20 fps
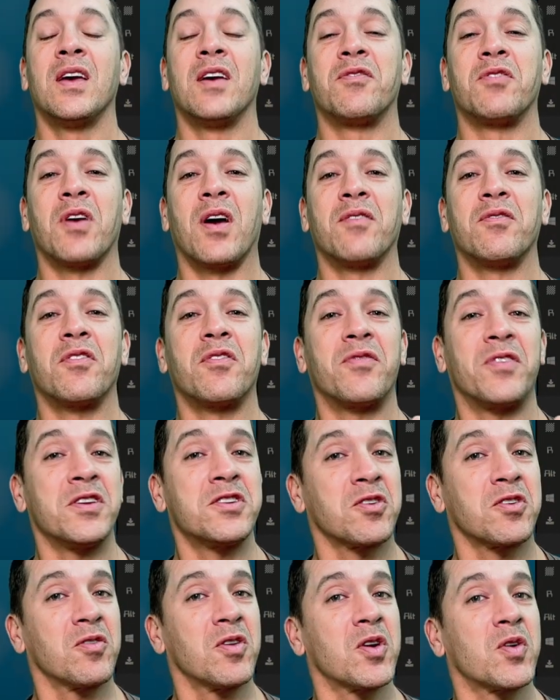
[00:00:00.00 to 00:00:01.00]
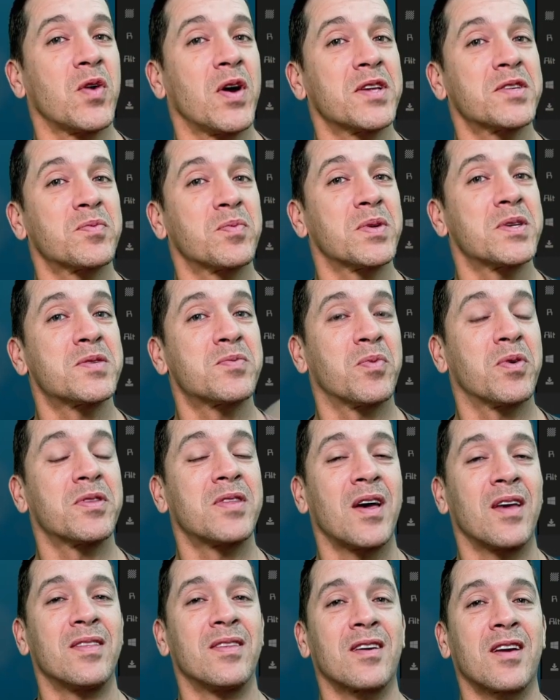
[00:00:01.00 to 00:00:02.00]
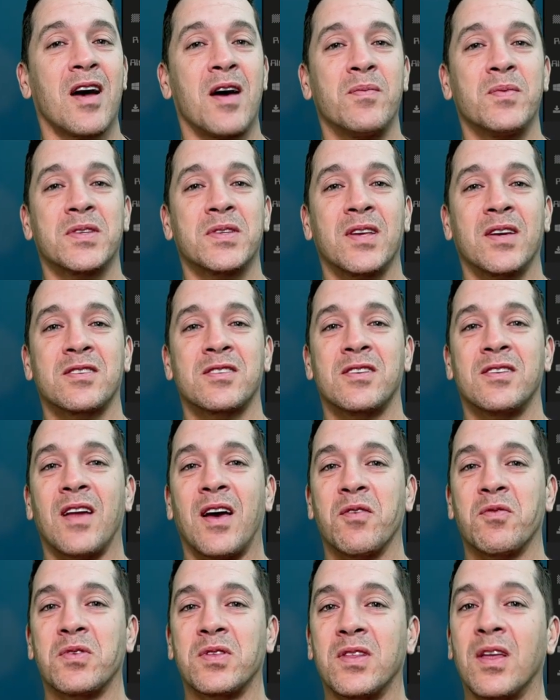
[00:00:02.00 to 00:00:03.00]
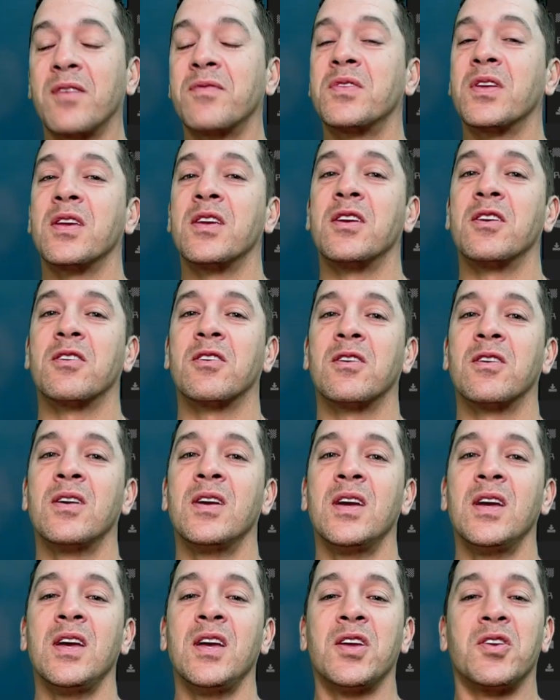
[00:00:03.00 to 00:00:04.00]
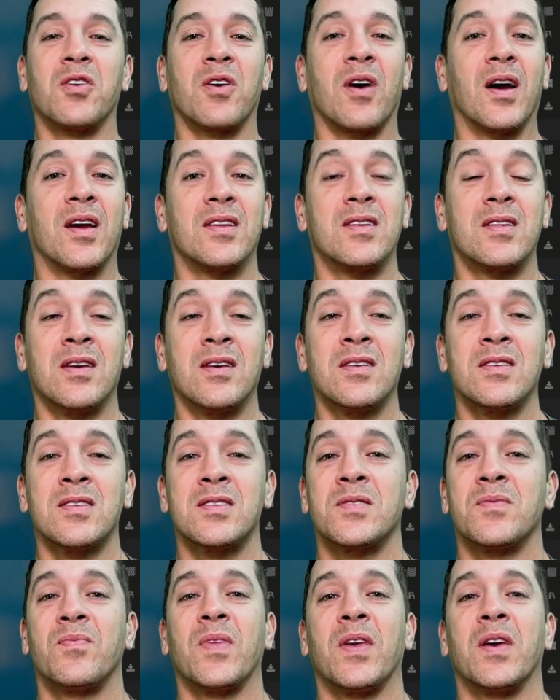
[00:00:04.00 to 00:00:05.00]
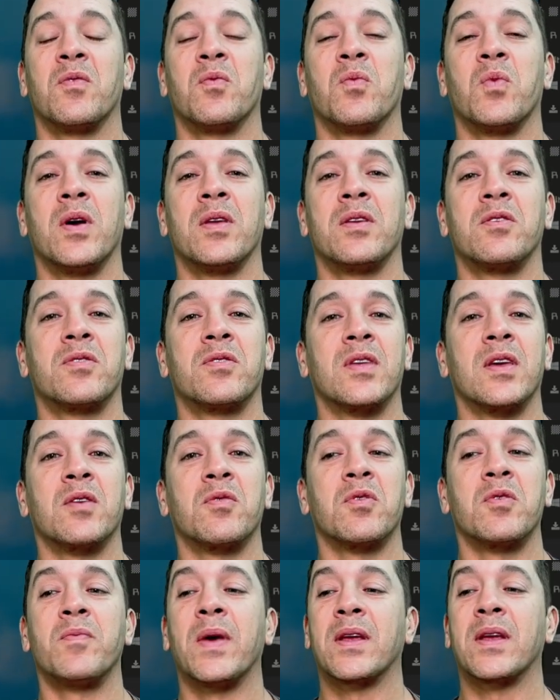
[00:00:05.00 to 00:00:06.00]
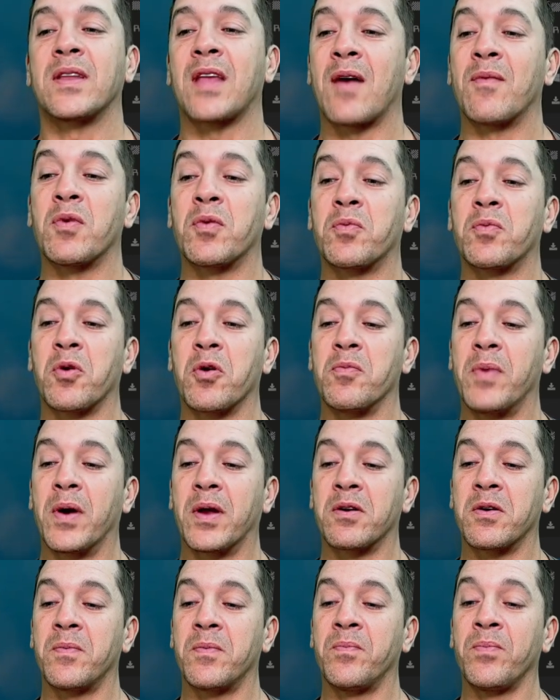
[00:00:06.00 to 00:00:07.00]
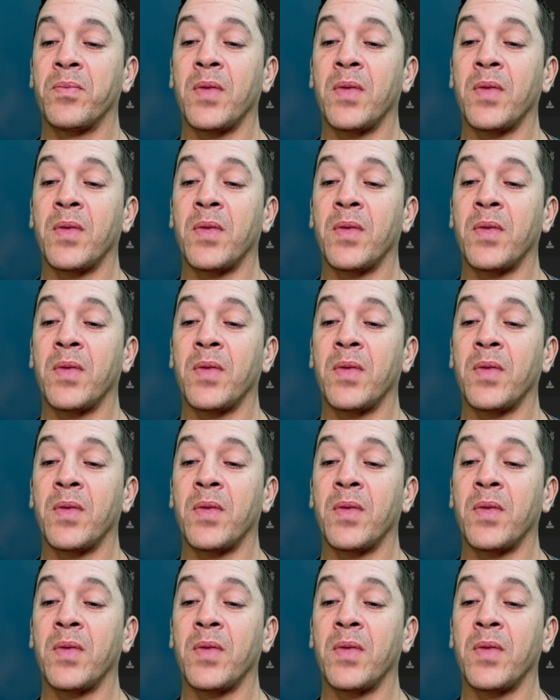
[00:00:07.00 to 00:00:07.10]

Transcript: If you have a feature request, please put that in the comment section. I would love to hear your ideas and what you think would make Tablet Pro better.